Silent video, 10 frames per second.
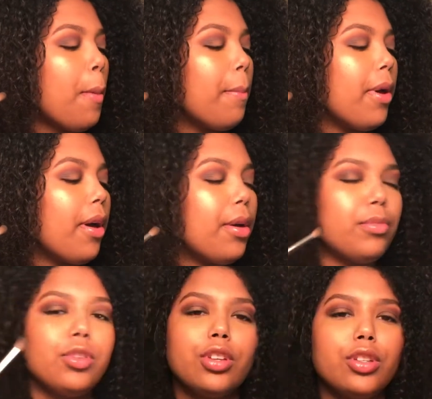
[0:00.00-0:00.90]
But
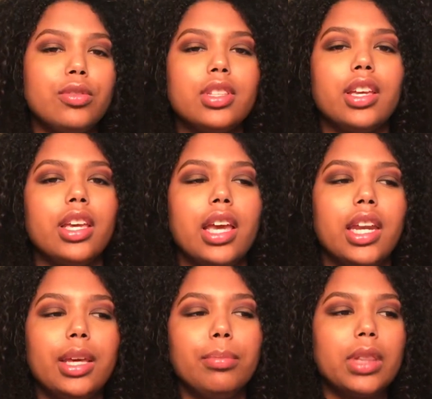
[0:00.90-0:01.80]
you could use like
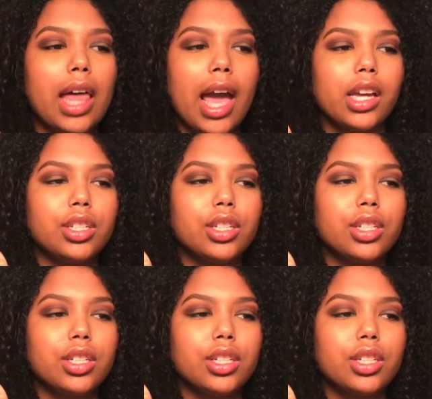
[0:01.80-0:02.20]
any black